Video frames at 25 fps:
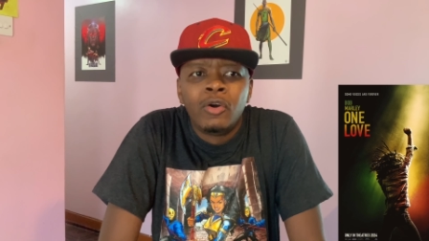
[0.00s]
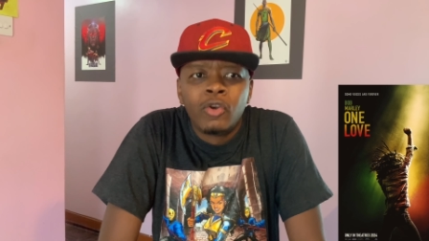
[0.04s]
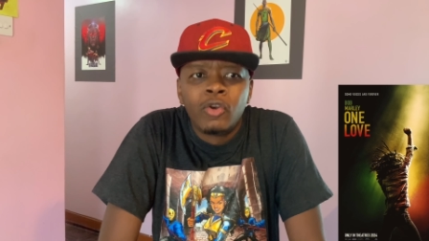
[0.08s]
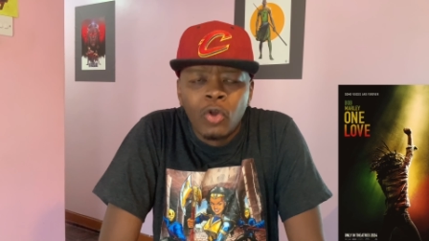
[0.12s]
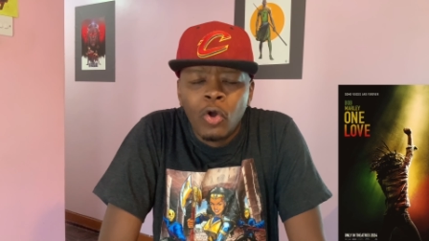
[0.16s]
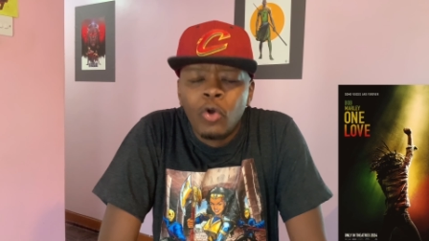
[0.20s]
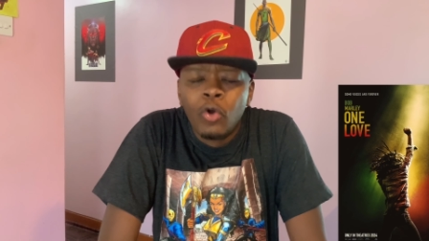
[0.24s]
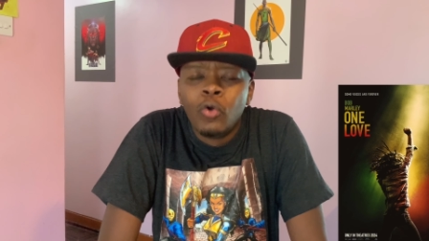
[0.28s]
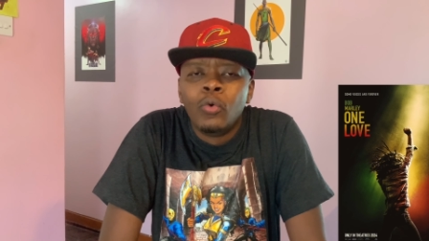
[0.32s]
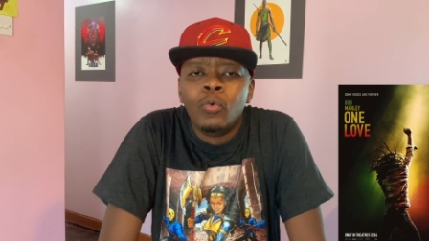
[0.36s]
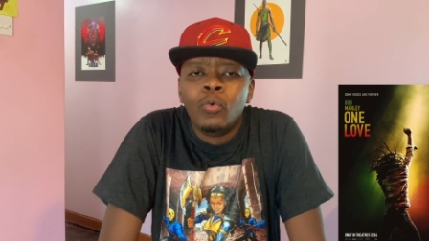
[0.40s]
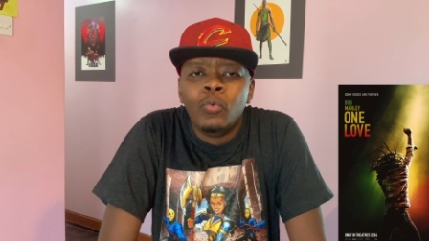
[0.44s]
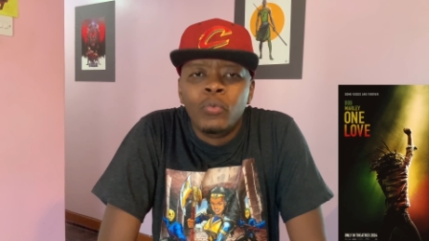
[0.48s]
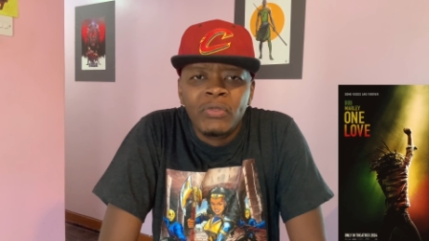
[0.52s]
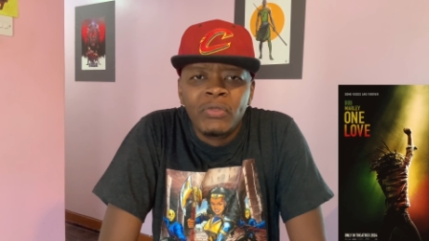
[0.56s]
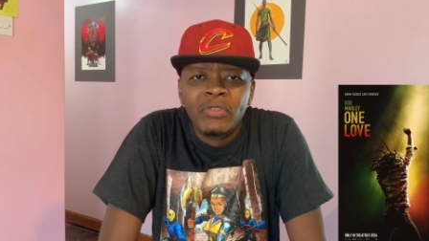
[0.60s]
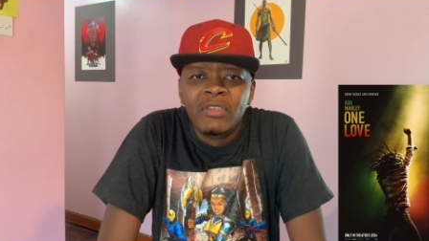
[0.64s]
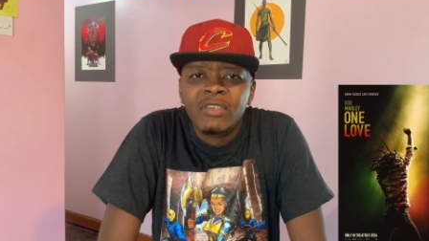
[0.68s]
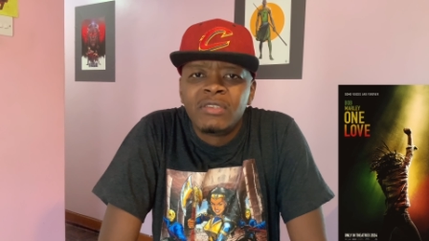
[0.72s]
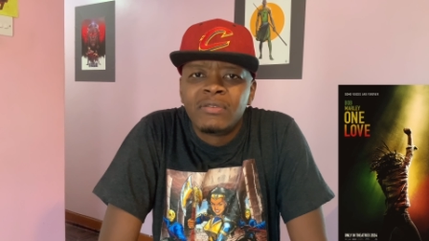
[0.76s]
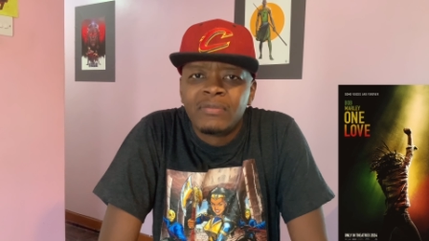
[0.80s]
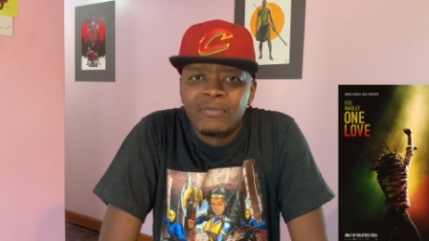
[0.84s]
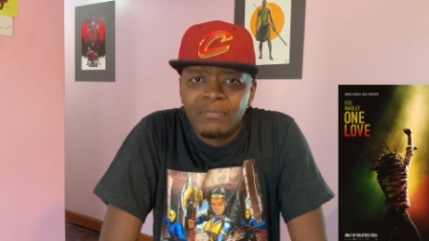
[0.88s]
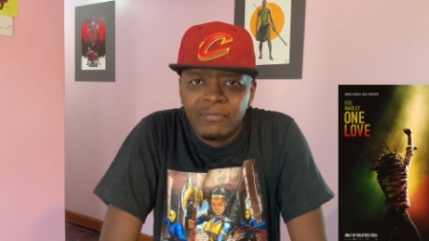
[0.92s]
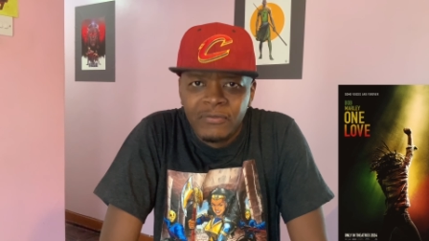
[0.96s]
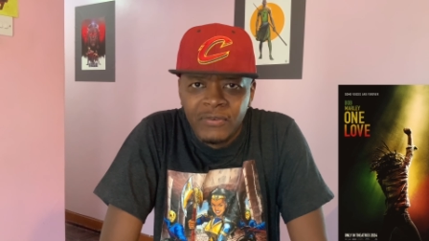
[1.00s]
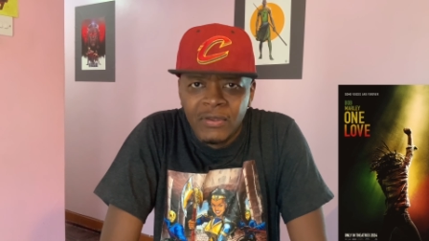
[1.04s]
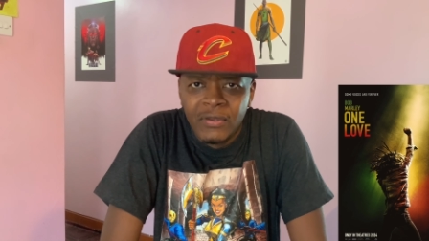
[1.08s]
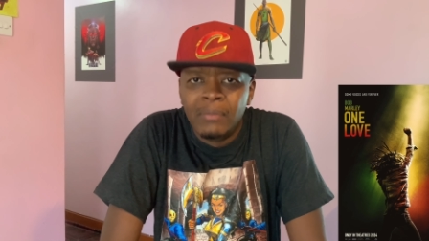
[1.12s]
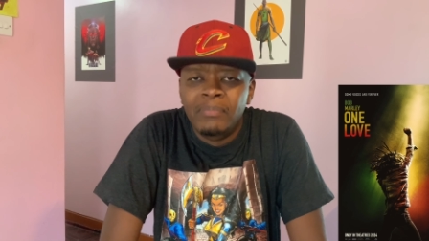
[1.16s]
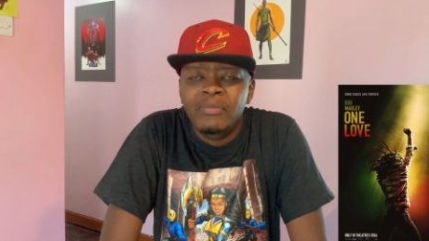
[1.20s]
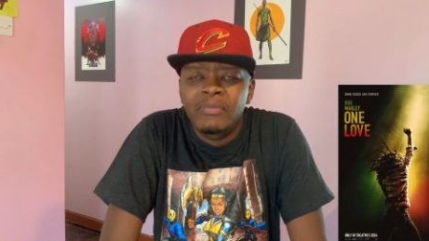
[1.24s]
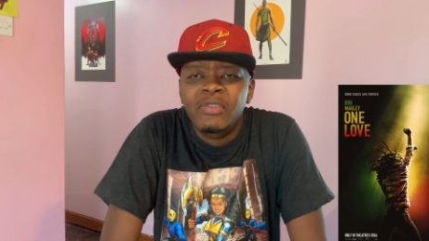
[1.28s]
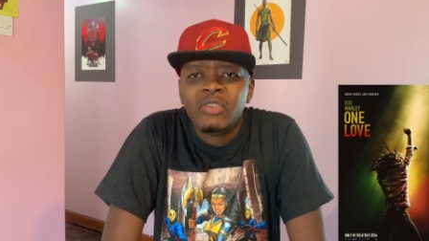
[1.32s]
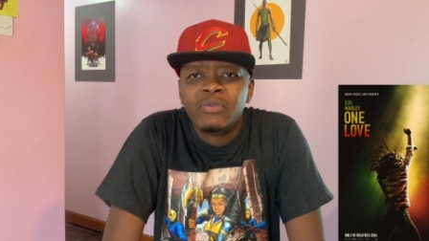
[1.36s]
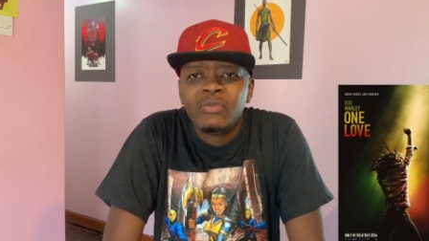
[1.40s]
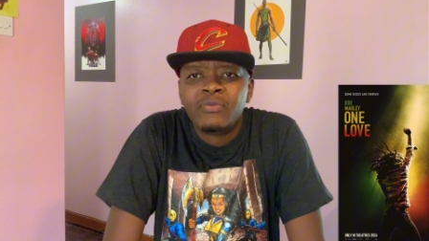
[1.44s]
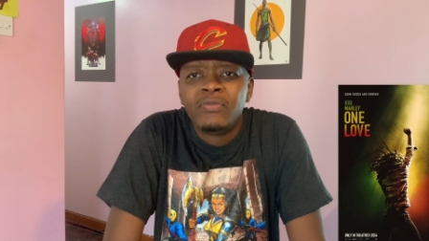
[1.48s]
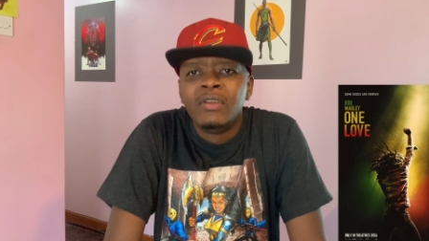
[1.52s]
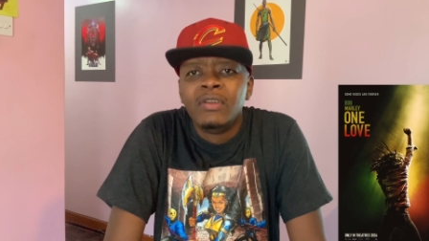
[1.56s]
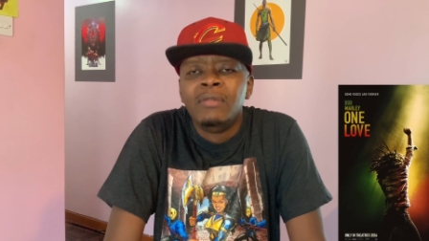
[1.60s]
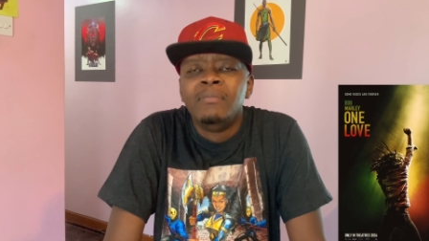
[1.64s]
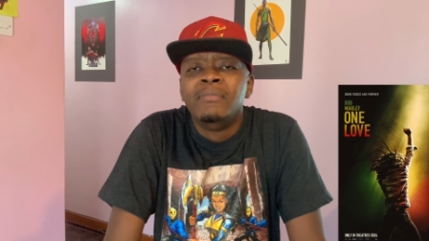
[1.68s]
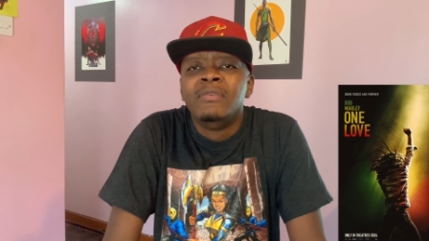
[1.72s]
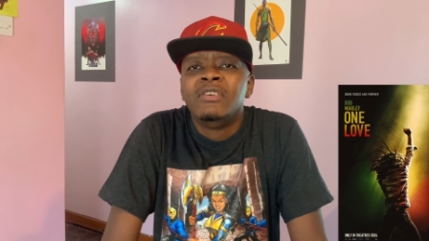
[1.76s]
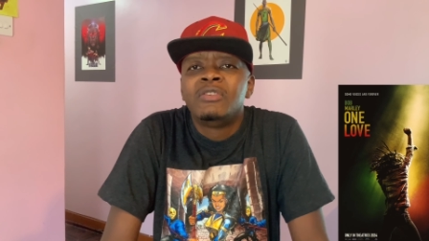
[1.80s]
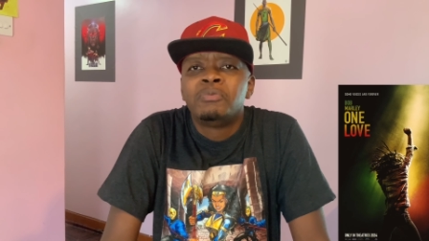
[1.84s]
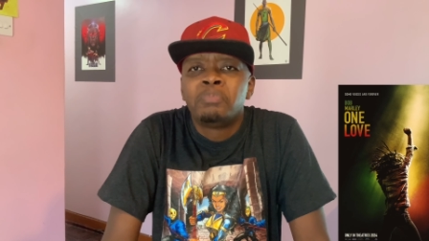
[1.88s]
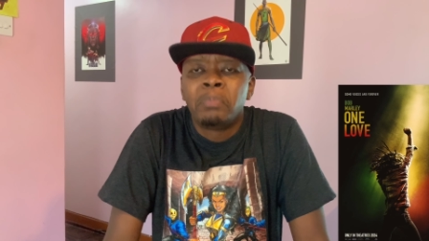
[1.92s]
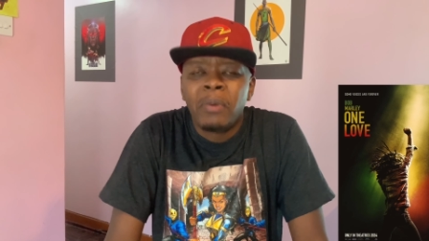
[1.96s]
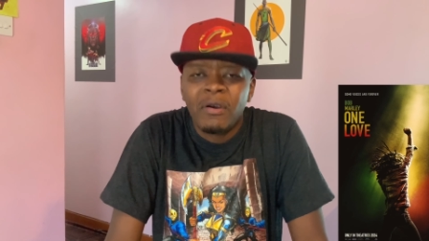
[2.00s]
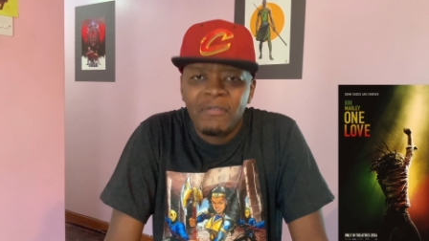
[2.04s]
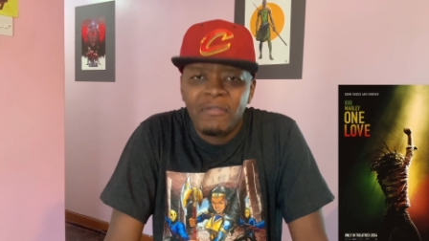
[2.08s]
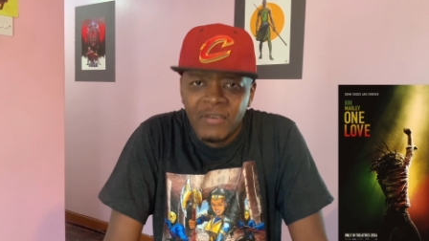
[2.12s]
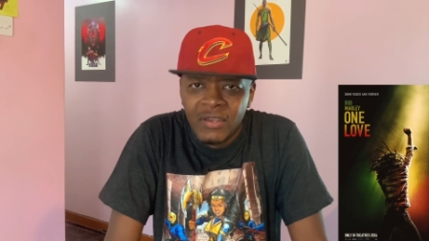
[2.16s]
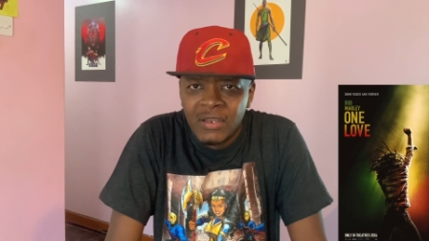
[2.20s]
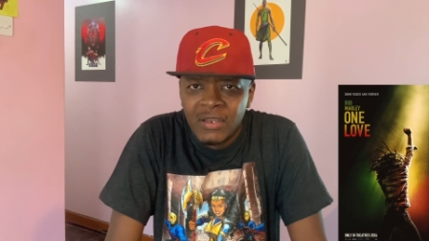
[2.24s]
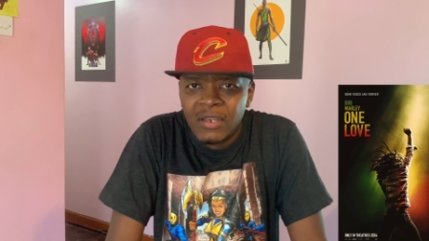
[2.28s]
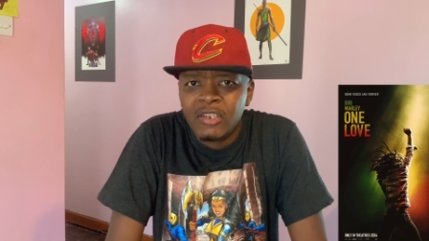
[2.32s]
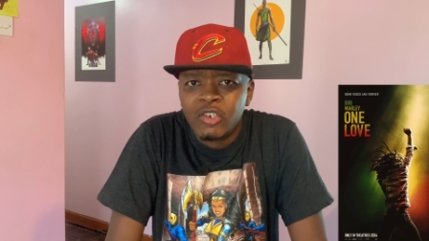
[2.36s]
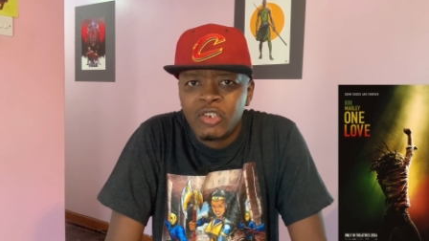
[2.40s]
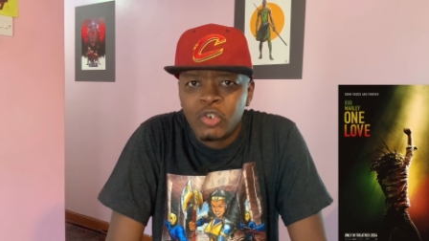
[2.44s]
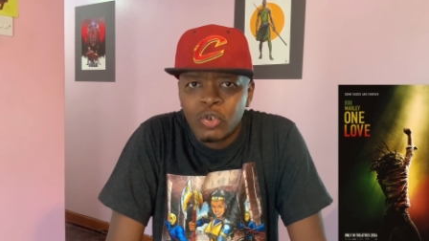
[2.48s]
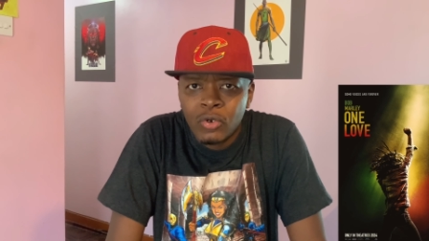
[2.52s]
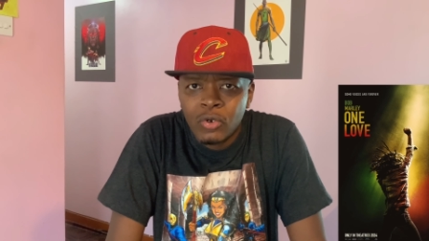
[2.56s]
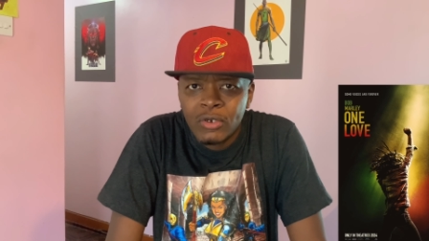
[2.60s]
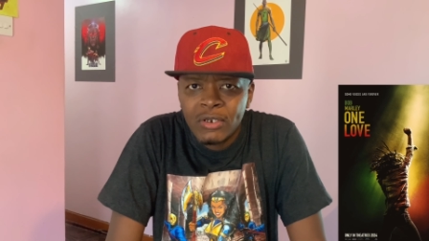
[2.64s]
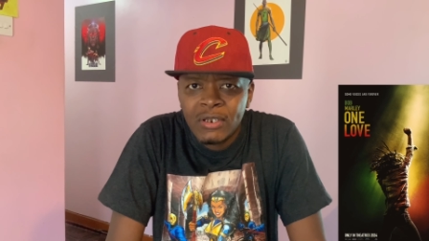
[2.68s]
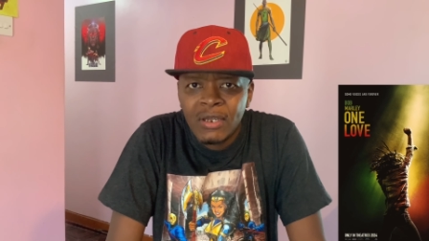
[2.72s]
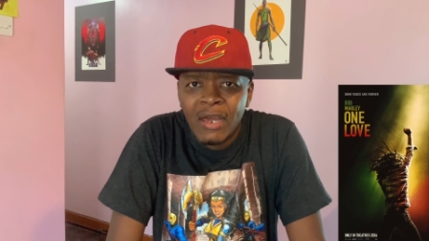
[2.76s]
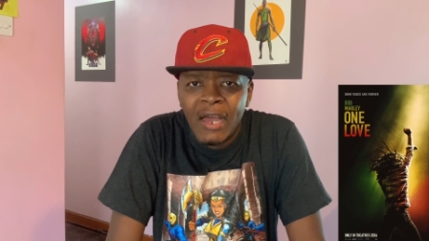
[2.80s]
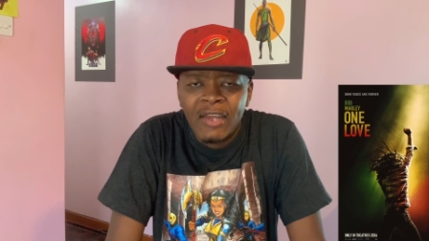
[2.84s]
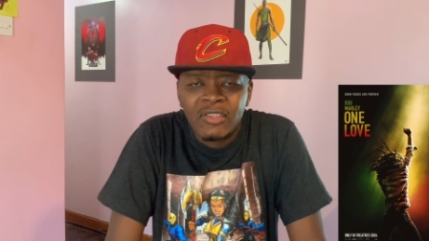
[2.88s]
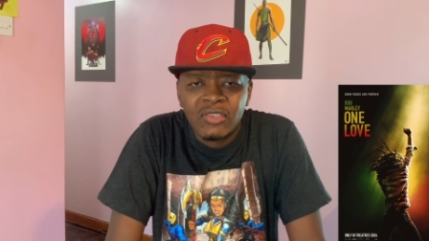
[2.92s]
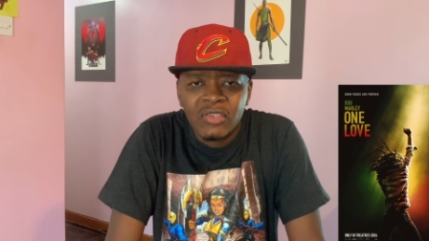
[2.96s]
wrong with this film. This film is perfectly shot.